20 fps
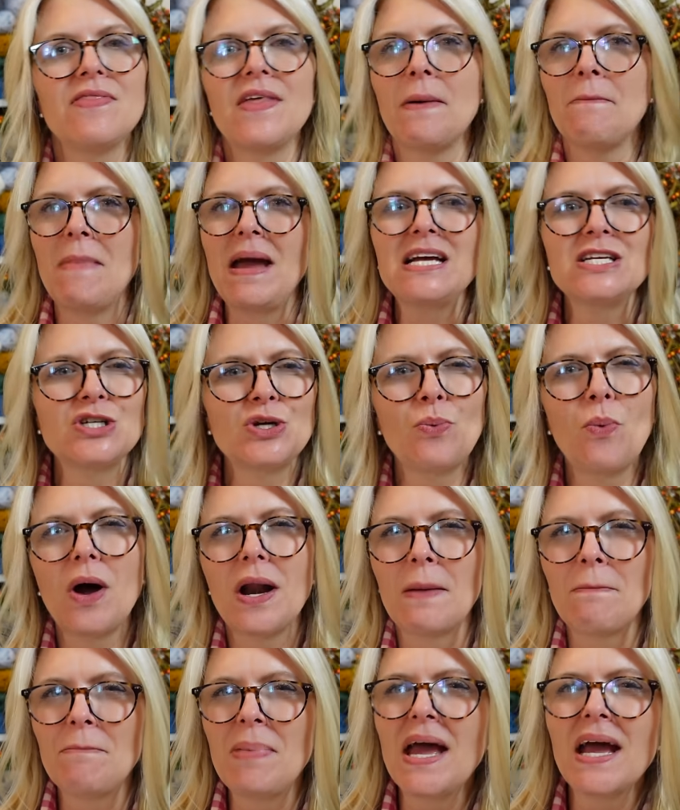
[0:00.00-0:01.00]
that makes you want
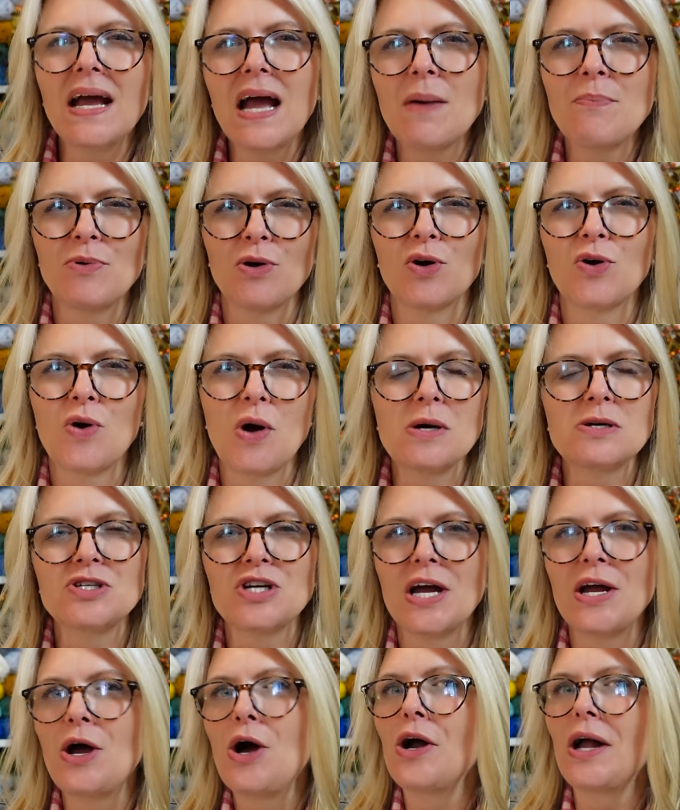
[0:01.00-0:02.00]
to pick up your
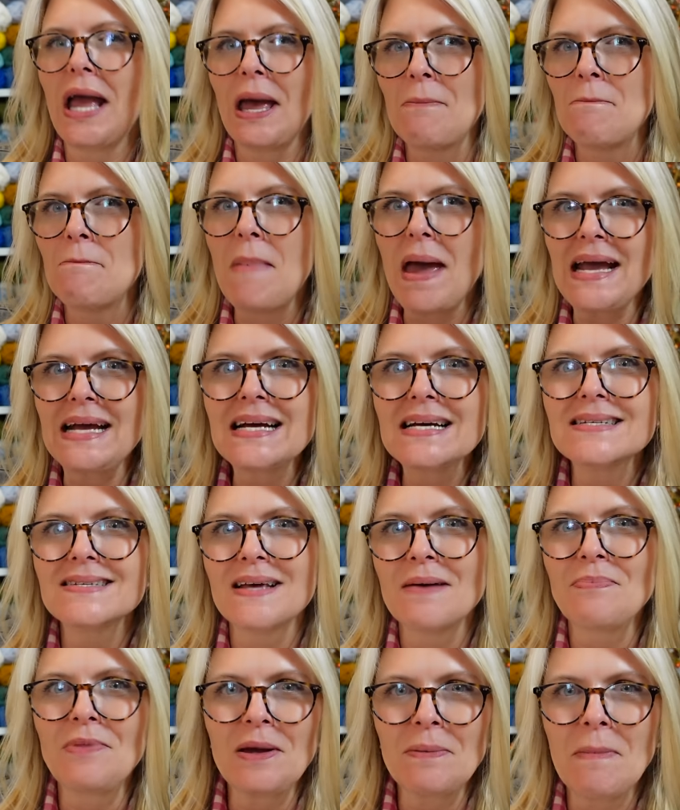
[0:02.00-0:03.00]
crochet hook and make
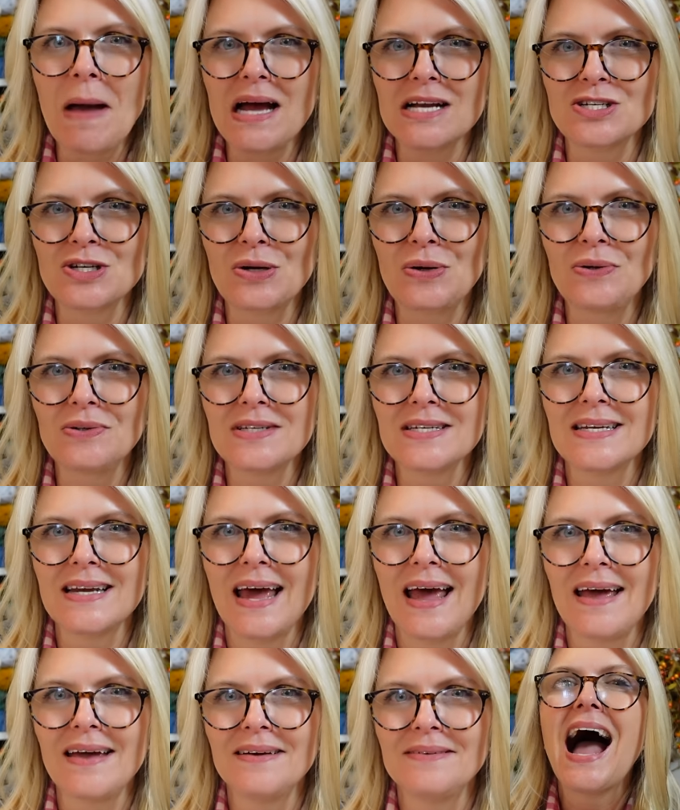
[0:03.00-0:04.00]
something magical
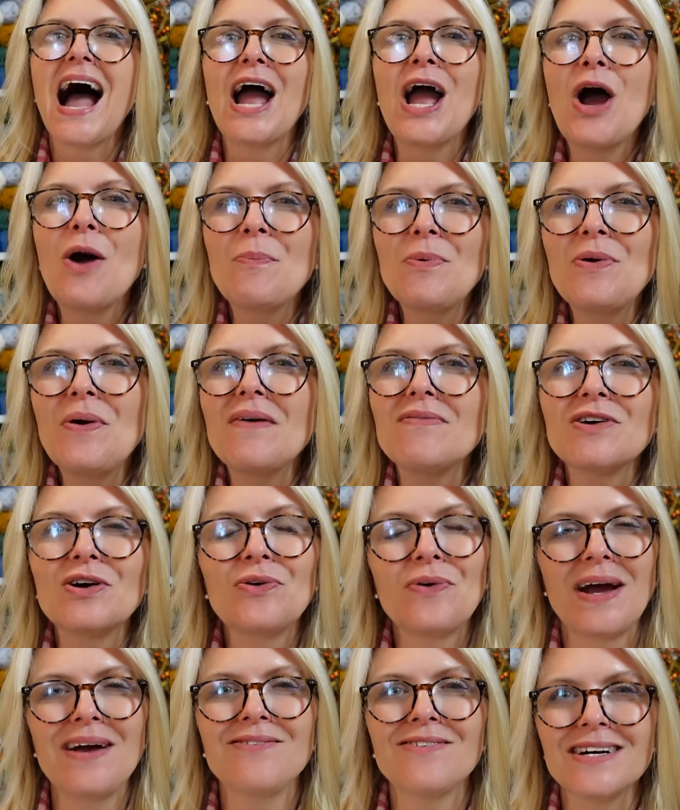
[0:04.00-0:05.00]
today. I hope you have a
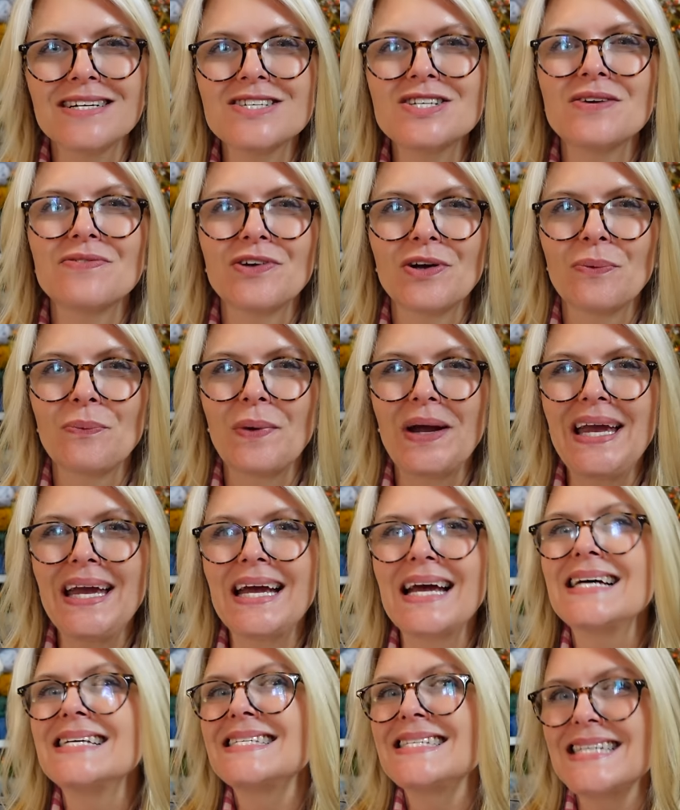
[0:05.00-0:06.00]
great rest of your
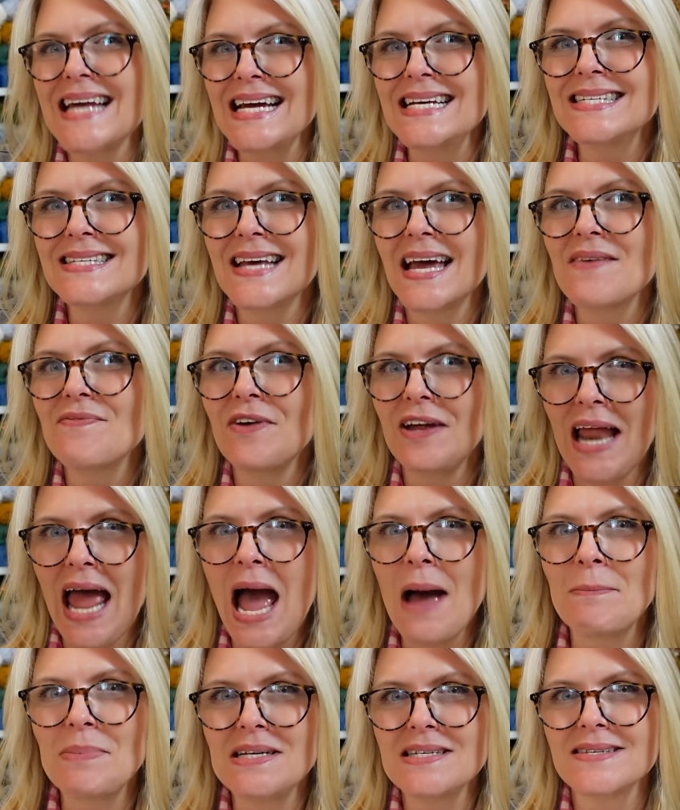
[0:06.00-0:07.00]
week. Stay safe and happy